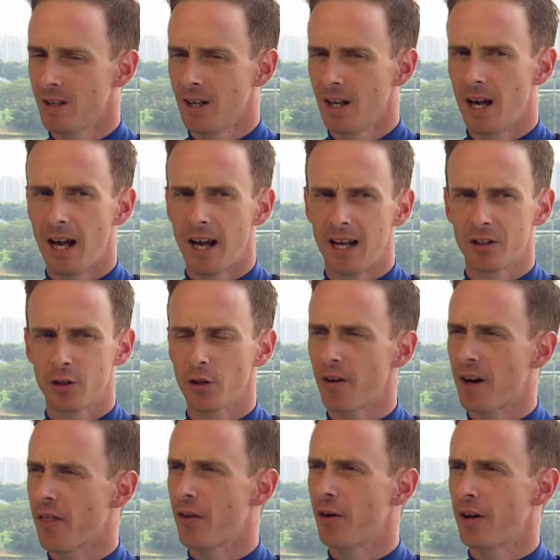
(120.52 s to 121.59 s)
It took
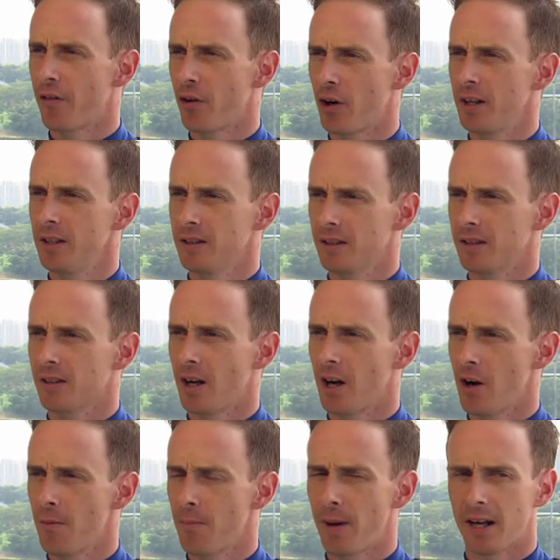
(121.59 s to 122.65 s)
around 30 rides.
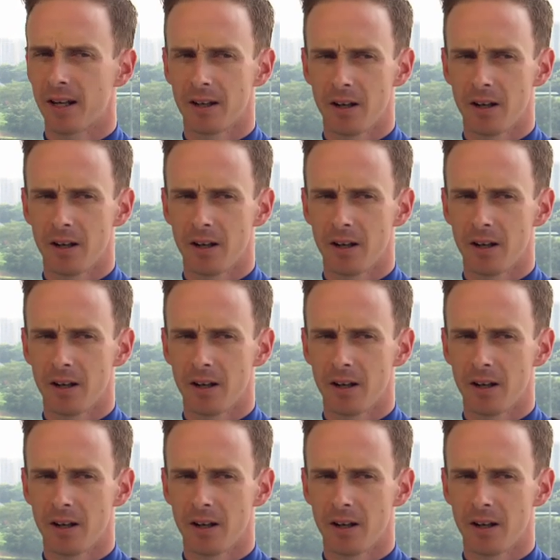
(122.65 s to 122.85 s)
So back in